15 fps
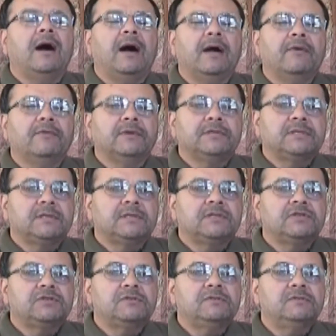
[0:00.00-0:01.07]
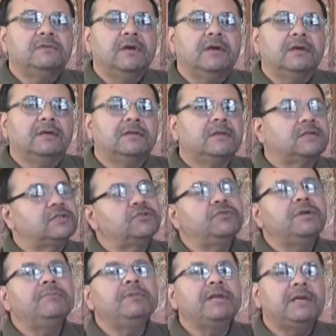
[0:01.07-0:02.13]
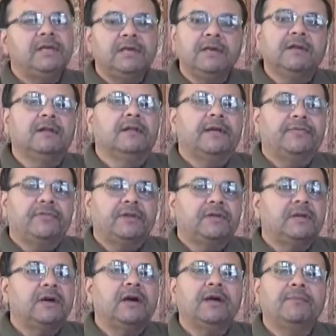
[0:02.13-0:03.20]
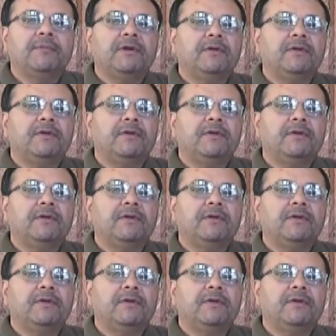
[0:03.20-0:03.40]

I was ex extremely ill at the time.